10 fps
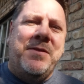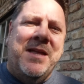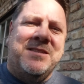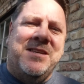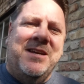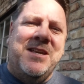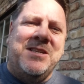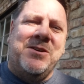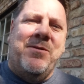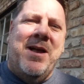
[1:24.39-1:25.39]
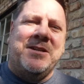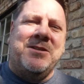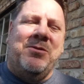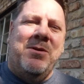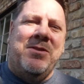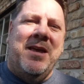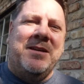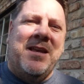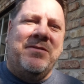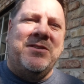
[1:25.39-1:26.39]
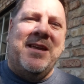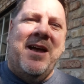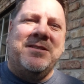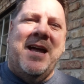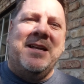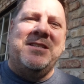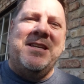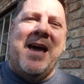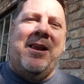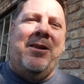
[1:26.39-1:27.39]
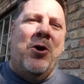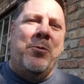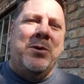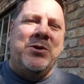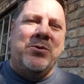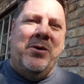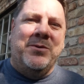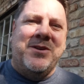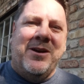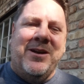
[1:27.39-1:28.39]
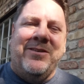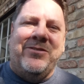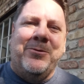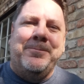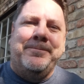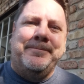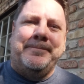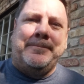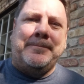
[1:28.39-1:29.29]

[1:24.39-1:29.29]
All right, that's today's instant reaction. Three things, FC Dallas at Seattle. I hope you enjoyed it. We'll talk again soon.